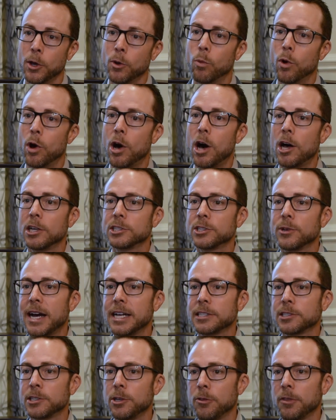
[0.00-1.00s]
We'll also
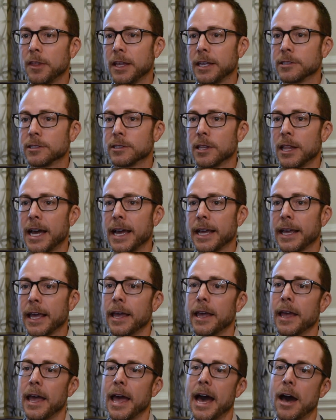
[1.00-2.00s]
ask you things like,
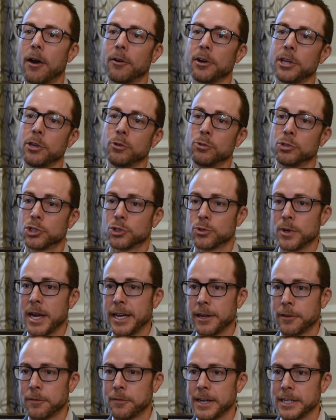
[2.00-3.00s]
how do you
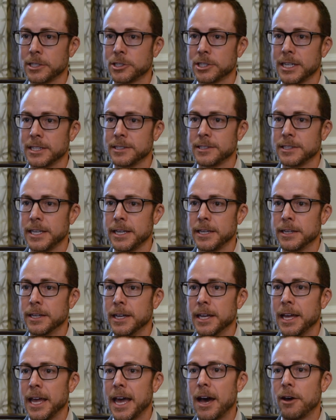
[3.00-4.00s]
train a franchisee?
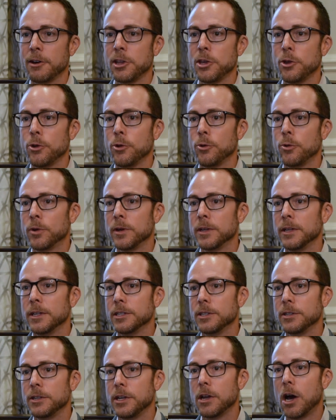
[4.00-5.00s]
How do you
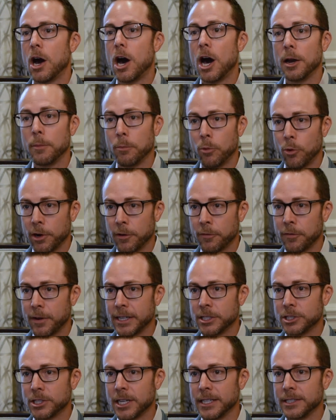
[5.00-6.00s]
onboard a
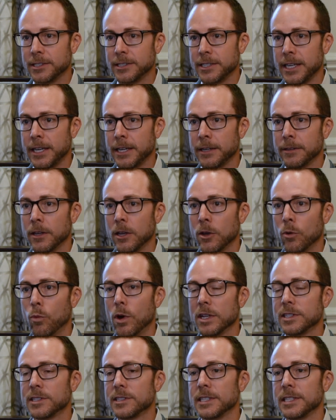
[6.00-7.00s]
franchisee?
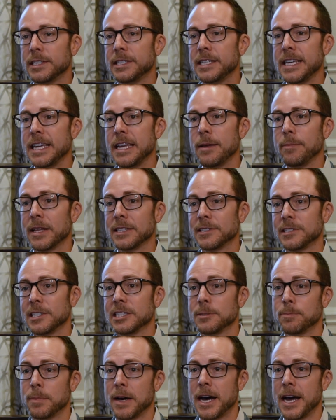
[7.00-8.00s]
What's the team that
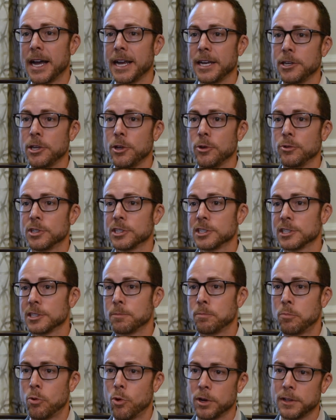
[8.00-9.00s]
sits behind you to
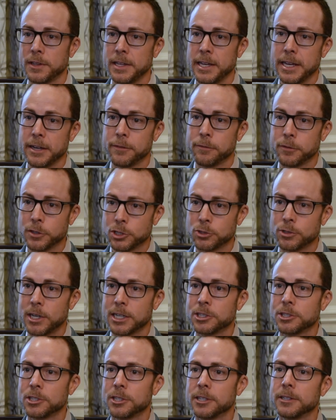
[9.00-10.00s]
support the
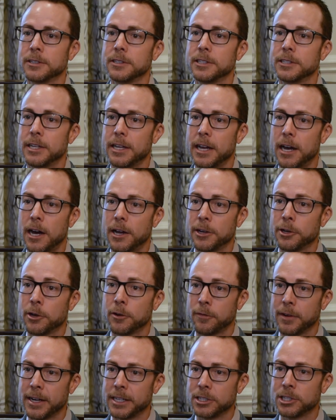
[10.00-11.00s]
infrastructure on
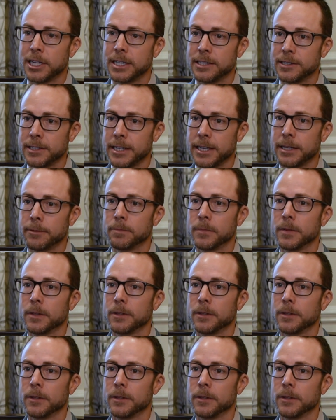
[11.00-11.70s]
your franchisee?